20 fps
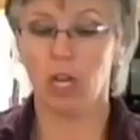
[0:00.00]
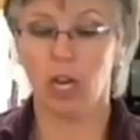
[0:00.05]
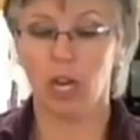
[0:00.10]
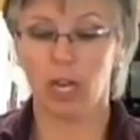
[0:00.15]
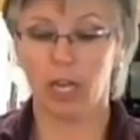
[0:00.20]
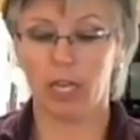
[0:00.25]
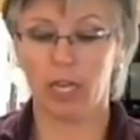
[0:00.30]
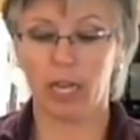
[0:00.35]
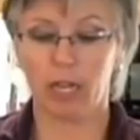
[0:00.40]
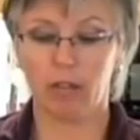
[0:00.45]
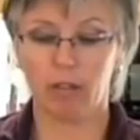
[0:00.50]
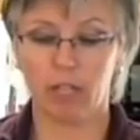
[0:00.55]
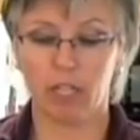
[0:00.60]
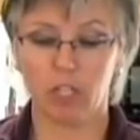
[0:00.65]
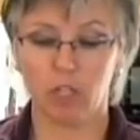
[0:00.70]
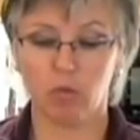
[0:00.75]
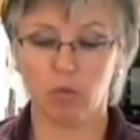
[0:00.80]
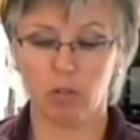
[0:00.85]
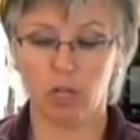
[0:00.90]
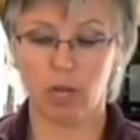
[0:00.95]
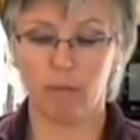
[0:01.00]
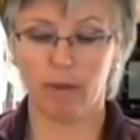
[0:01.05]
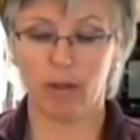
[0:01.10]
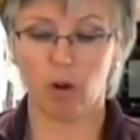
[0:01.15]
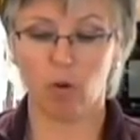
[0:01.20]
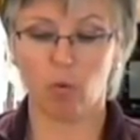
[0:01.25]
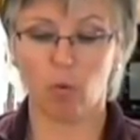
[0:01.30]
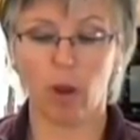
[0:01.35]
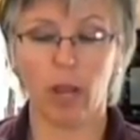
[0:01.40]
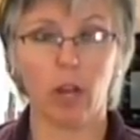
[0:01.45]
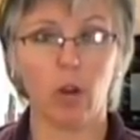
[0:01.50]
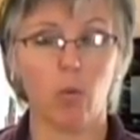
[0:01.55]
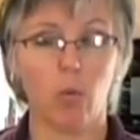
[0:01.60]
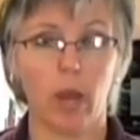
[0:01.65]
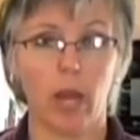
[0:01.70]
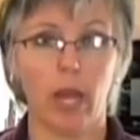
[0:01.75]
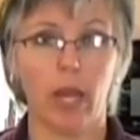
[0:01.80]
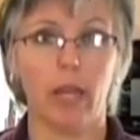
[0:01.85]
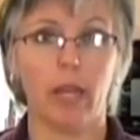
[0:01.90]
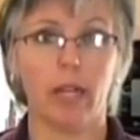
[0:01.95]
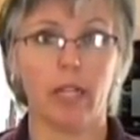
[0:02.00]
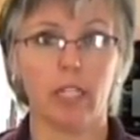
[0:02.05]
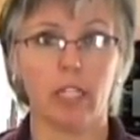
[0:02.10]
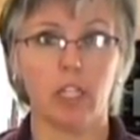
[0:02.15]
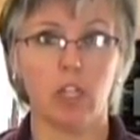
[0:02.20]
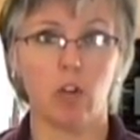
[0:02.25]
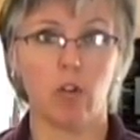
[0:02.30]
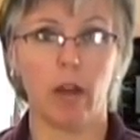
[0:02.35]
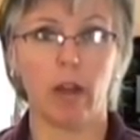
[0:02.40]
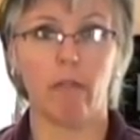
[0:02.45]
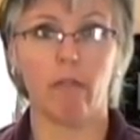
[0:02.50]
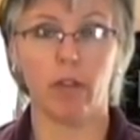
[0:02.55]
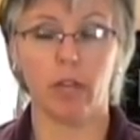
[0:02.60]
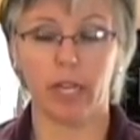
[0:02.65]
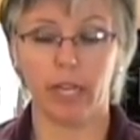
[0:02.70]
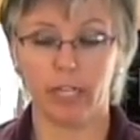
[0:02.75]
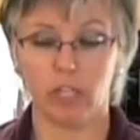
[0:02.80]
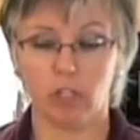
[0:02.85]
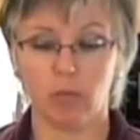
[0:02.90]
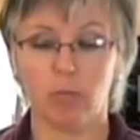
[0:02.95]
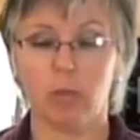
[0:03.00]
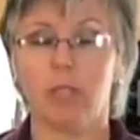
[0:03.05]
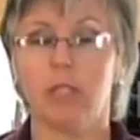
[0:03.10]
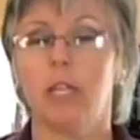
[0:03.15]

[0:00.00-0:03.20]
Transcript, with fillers: again, these will come out right away, instant gratification, but